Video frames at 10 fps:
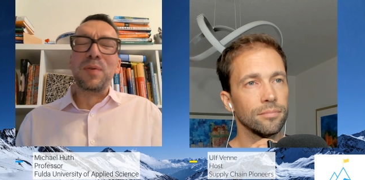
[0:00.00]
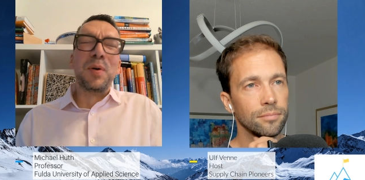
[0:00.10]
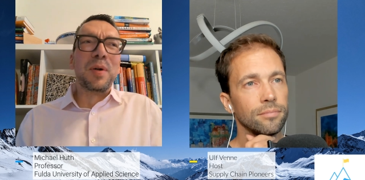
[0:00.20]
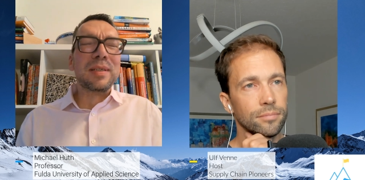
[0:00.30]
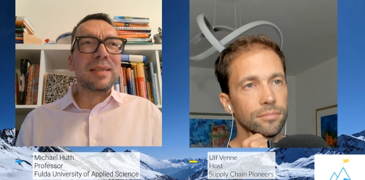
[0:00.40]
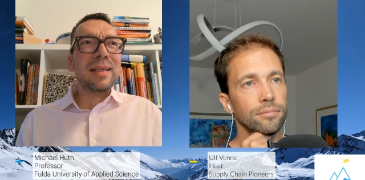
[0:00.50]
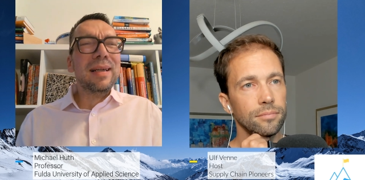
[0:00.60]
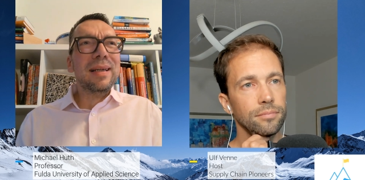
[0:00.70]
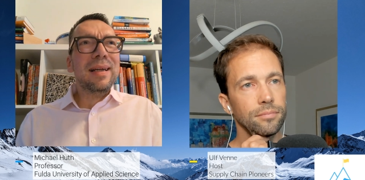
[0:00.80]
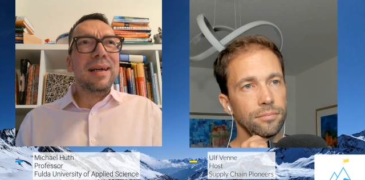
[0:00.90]
Speaker 1: Of course,
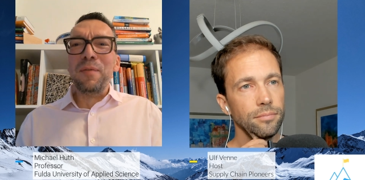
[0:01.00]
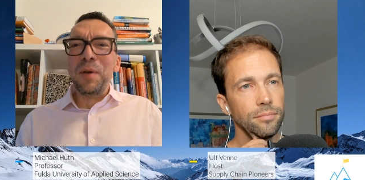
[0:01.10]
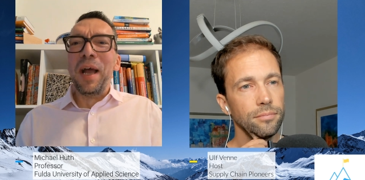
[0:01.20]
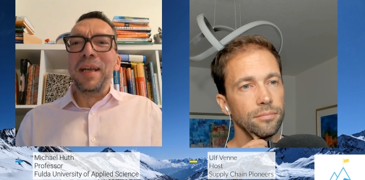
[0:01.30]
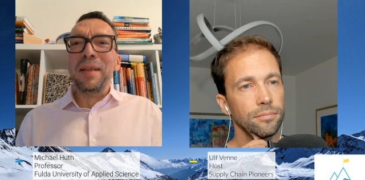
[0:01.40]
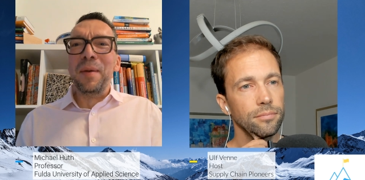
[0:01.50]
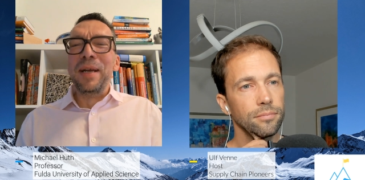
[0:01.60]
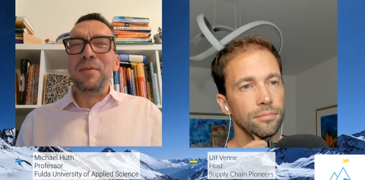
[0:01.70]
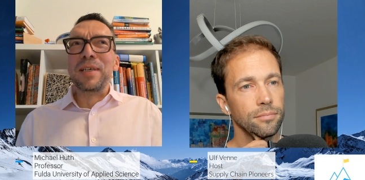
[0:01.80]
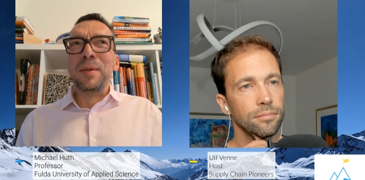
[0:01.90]
mm-hmm. if you hand in the
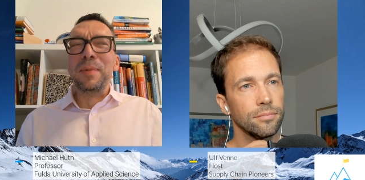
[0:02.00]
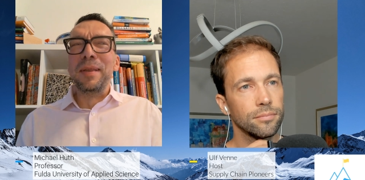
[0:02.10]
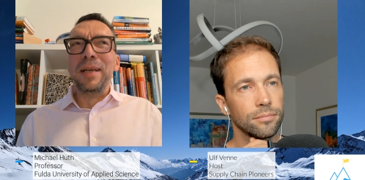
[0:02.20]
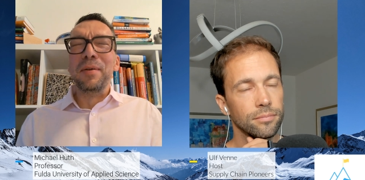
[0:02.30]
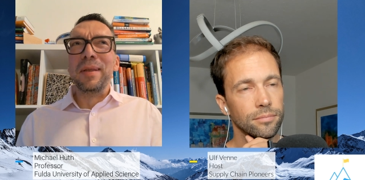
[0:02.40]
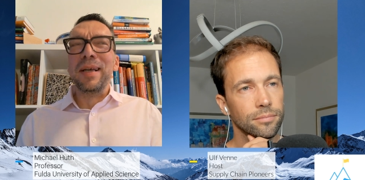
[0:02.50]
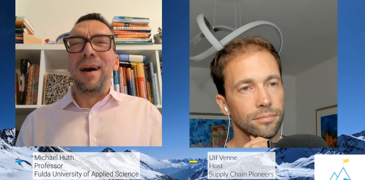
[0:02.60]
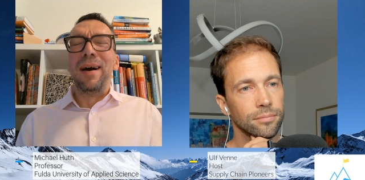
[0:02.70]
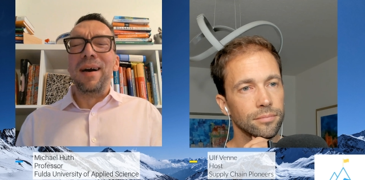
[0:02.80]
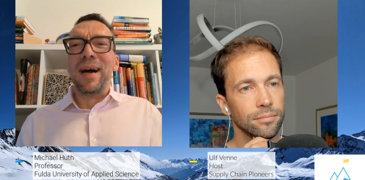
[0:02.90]
manuscript, then you think,
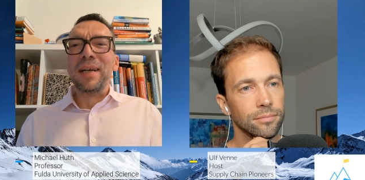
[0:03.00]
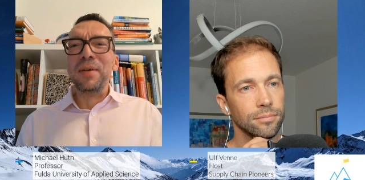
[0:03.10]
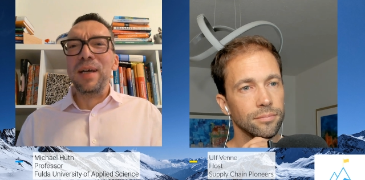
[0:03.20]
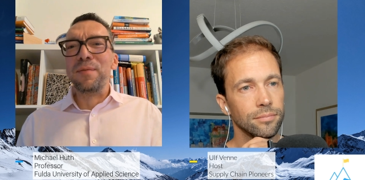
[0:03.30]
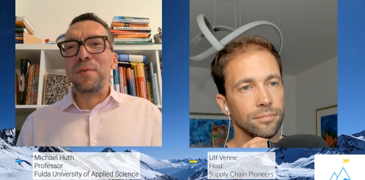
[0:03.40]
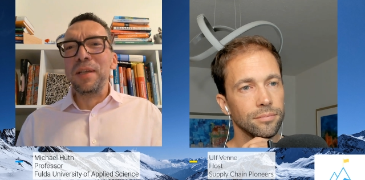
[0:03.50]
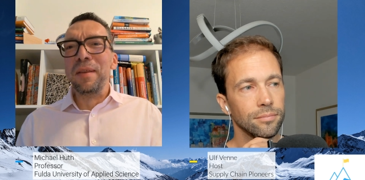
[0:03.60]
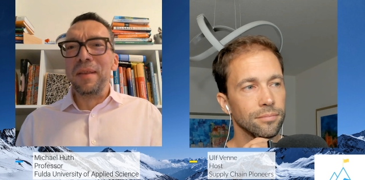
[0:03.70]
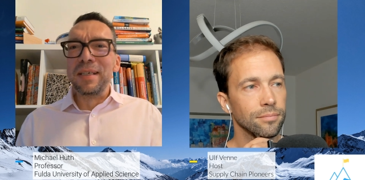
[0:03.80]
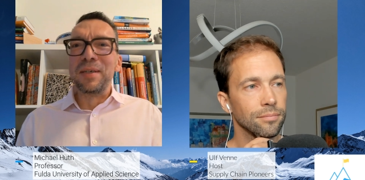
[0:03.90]
ah, I could have
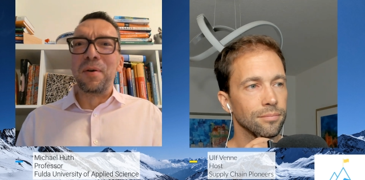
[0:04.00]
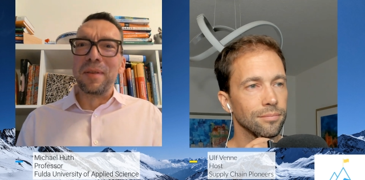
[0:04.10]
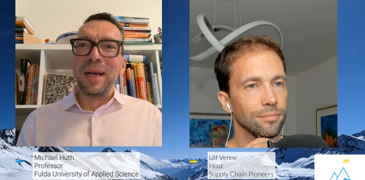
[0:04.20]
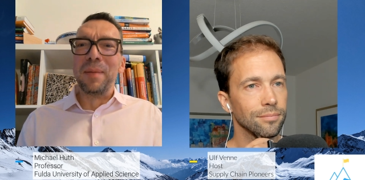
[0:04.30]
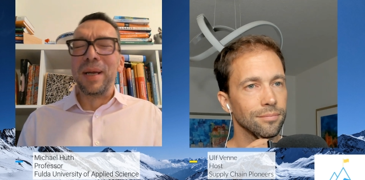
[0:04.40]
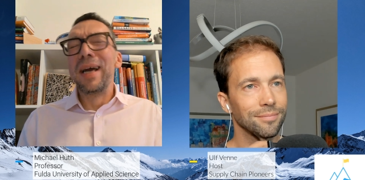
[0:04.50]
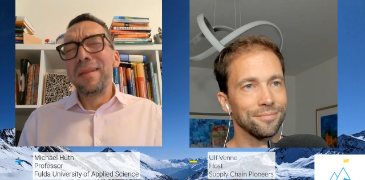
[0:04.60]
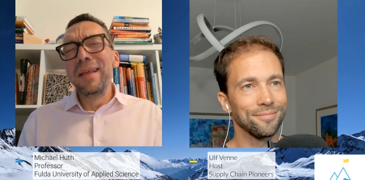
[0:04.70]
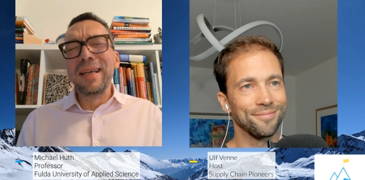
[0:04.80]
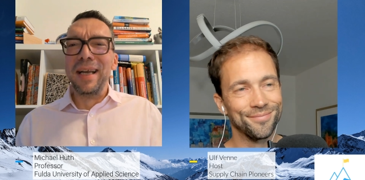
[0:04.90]
written this or that. But I
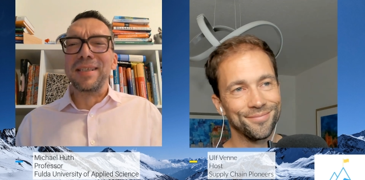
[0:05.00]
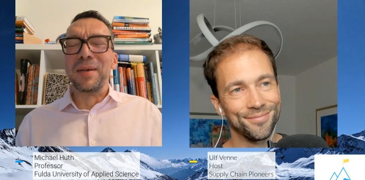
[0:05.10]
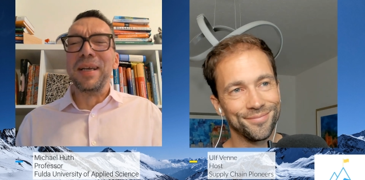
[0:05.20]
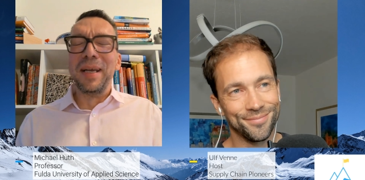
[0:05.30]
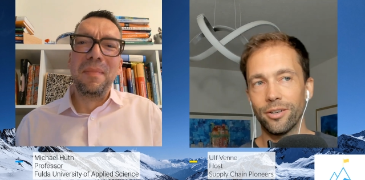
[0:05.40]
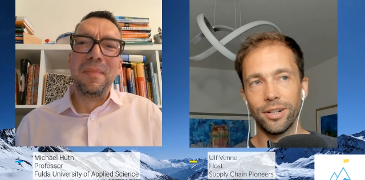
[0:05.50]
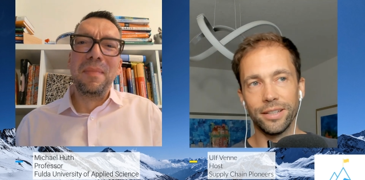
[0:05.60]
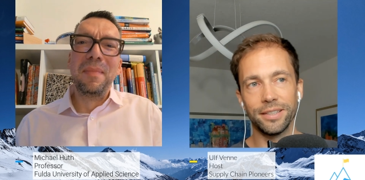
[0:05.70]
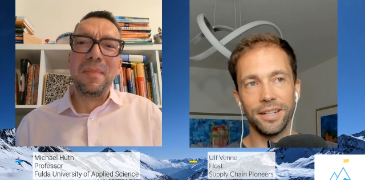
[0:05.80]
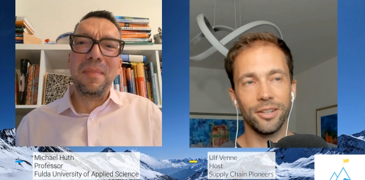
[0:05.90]
think it's okay.
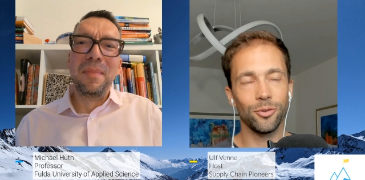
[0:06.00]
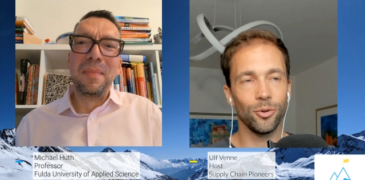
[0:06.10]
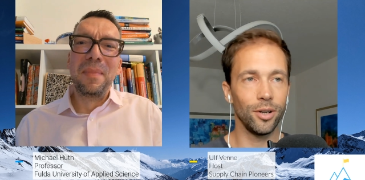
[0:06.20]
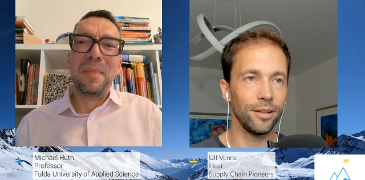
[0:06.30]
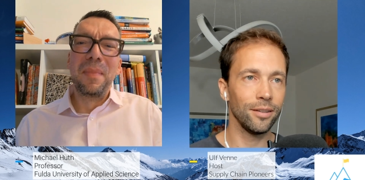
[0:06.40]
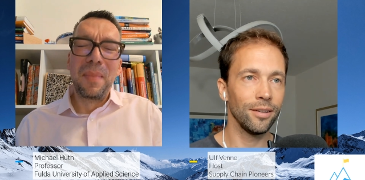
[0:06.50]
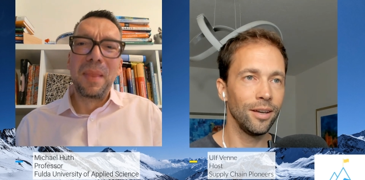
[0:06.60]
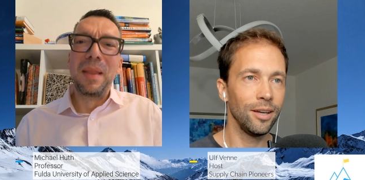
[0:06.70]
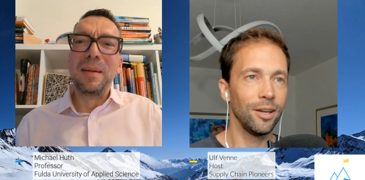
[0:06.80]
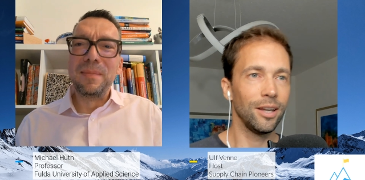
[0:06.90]
Speaker 2: Listening to it,
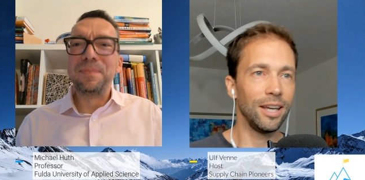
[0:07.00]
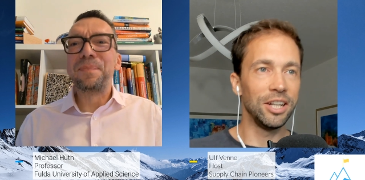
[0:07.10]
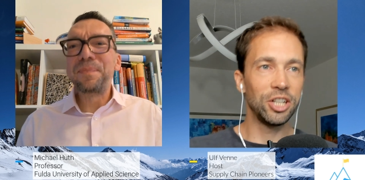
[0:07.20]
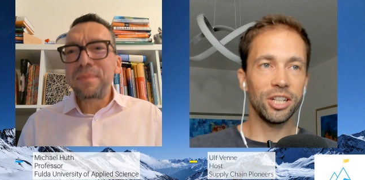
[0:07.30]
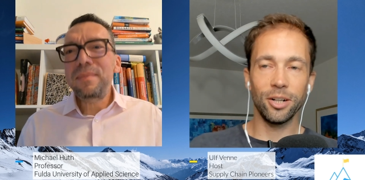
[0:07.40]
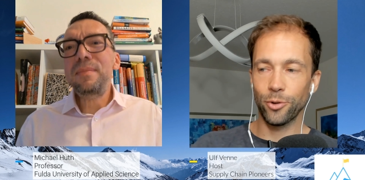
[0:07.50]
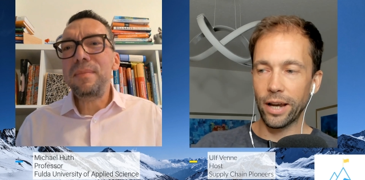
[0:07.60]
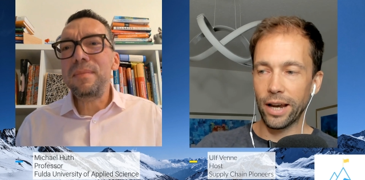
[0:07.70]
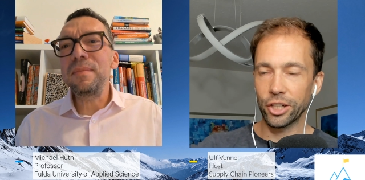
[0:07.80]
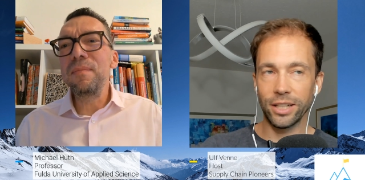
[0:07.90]
initial
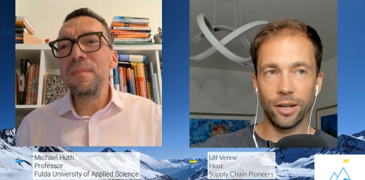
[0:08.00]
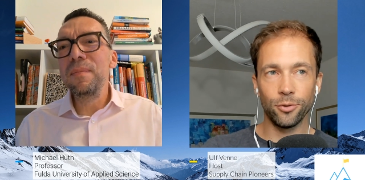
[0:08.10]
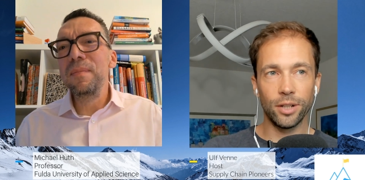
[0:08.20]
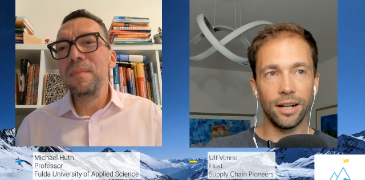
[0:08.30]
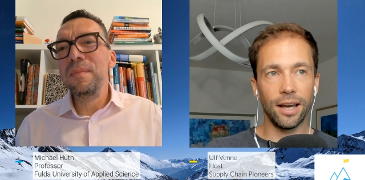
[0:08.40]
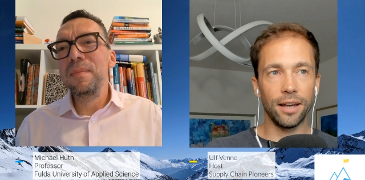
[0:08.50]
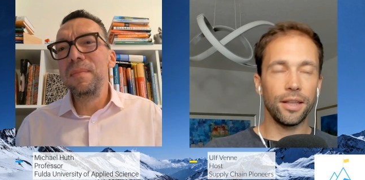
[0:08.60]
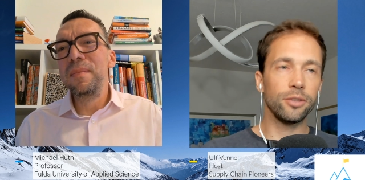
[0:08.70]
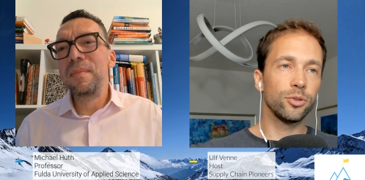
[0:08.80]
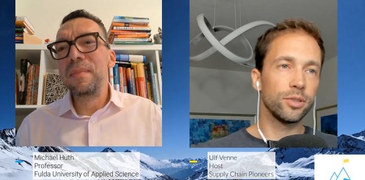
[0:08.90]
reaction, I really like
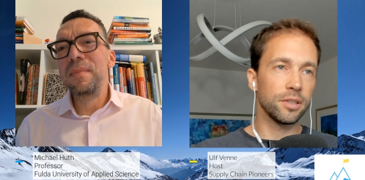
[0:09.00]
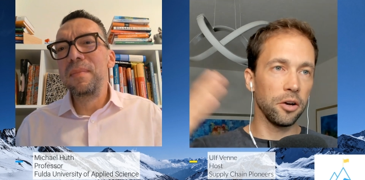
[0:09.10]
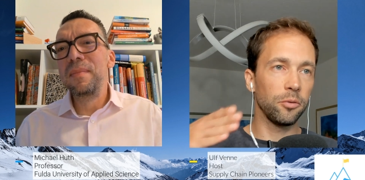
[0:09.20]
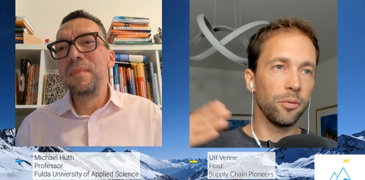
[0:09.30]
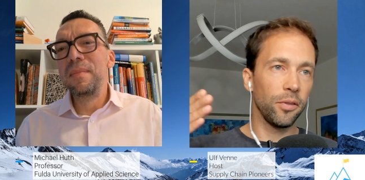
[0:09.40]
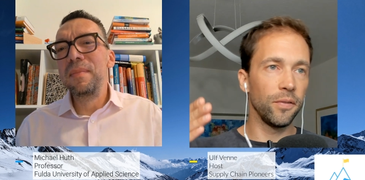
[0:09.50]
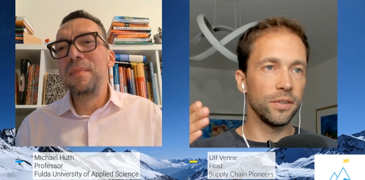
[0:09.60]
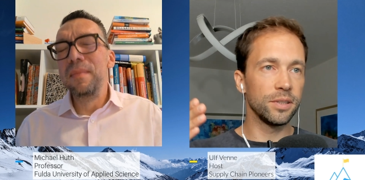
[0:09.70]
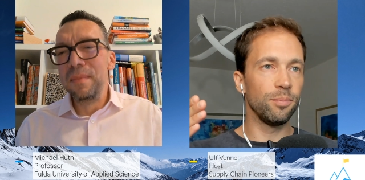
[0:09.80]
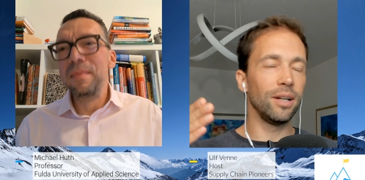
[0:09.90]
that you start with
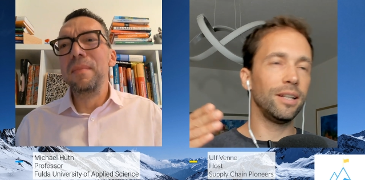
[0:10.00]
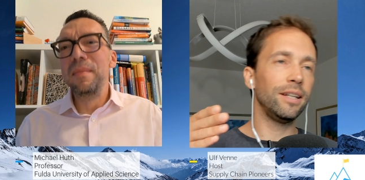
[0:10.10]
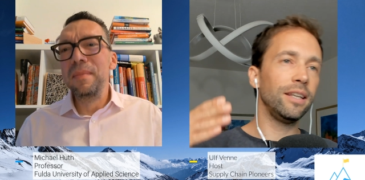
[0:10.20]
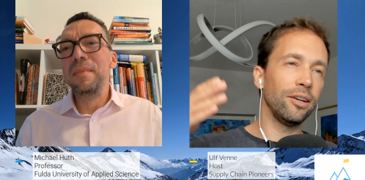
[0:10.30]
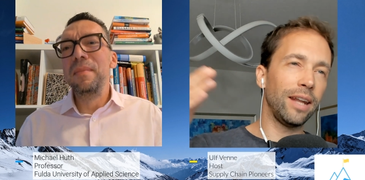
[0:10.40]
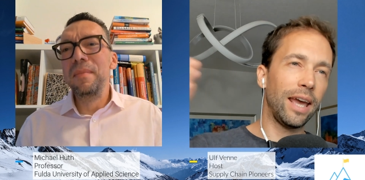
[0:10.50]
visibility and